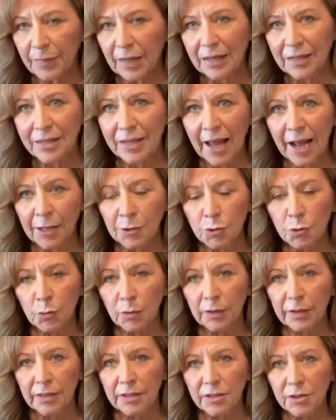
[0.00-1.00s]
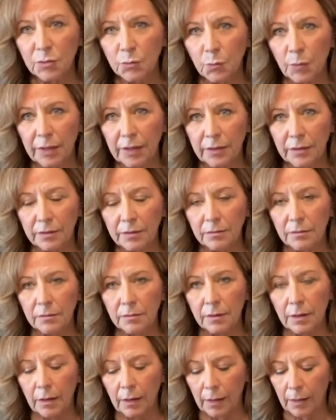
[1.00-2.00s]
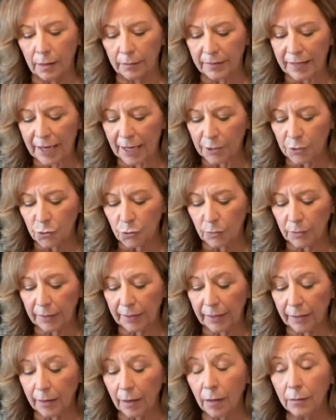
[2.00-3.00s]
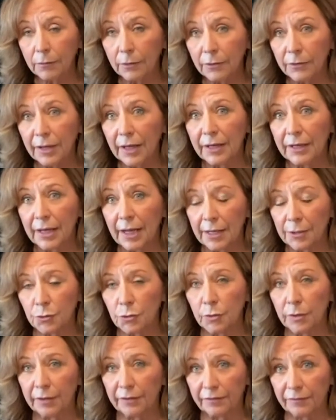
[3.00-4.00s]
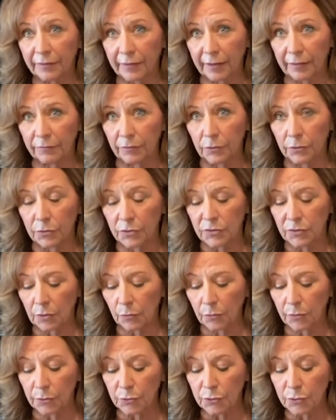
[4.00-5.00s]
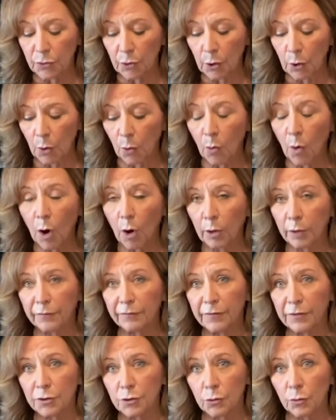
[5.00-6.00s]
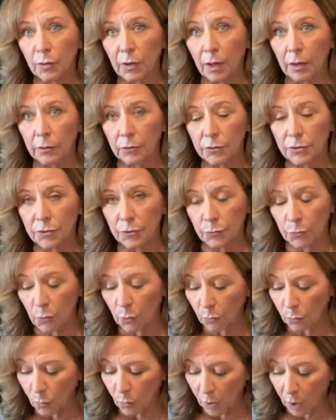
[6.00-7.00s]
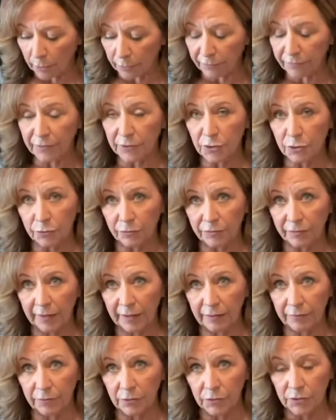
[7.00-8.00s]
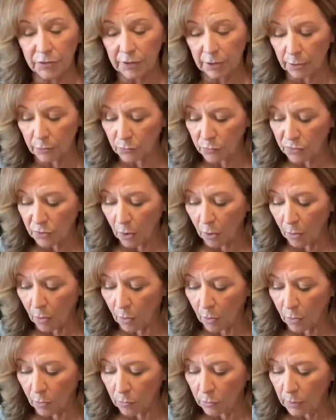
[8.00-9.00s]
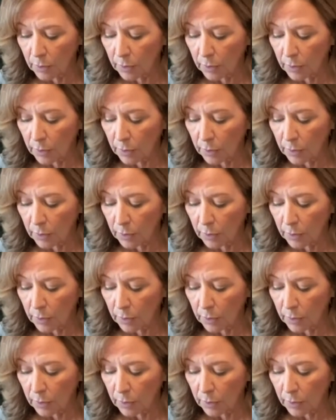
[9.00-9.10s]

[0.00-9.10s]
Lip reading: naturally sweetened, naturally colored, and naturally flavored. So there's no artificial colors or no artificial flavors. They use all